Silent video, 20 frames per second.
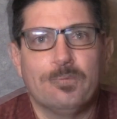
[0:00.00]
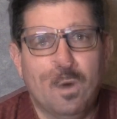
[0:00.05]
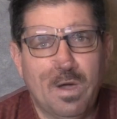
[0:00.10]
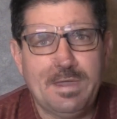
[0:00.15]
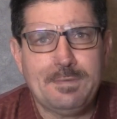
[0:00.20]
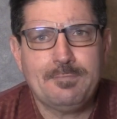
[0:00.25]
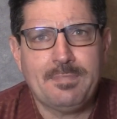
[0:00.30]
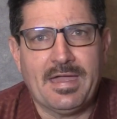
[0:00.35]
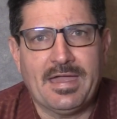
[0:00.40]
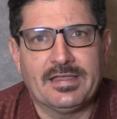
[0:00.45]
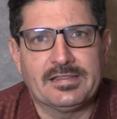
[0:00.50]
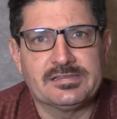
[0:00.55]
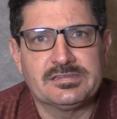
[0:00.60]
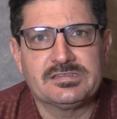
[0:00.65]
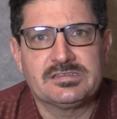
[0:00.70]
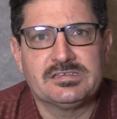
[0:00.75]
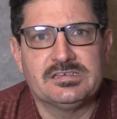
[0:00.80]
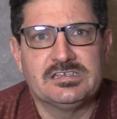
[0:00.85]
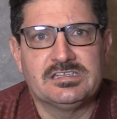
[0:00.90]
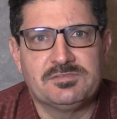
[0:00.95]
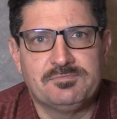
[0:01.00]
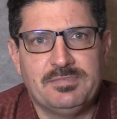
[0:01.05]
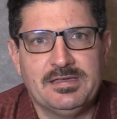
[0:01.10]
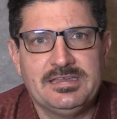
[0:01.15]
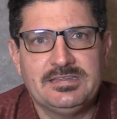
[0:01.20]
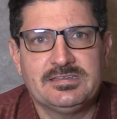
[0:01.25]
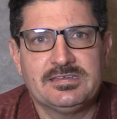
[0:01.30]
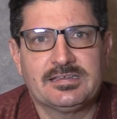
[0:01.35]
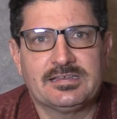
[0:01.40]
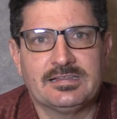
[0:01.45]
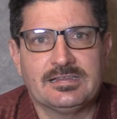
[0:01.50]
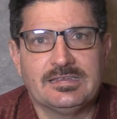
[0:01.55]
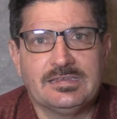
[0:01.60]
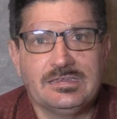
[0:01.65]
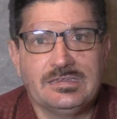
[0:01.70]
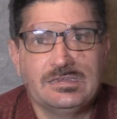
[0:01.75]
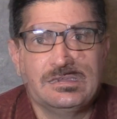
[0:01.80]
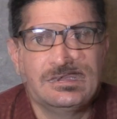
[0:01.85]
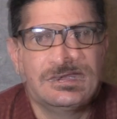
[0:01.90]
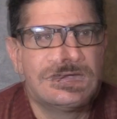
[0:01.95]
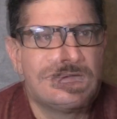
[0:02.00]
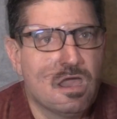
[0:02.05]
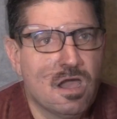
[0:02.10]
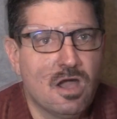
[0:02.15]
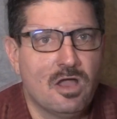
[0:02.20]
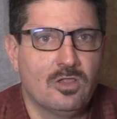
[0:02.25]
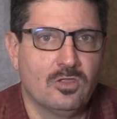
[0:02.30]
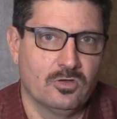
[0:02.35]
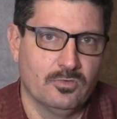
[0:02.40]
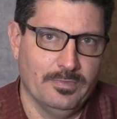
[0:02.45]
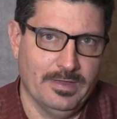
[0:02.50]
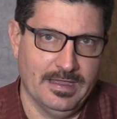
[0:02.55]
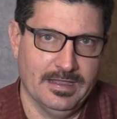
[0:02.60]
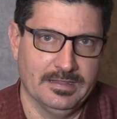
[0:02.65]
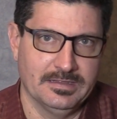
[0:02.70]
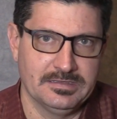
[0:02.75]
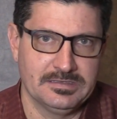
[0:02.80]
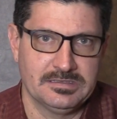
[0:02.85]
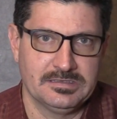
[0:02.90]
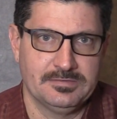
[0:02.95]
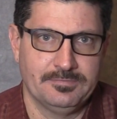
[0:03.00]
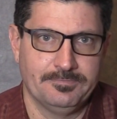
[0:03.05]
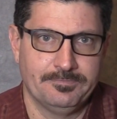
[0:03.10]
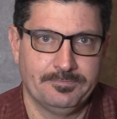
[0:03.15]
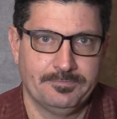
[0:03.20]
White balance is basically color balance.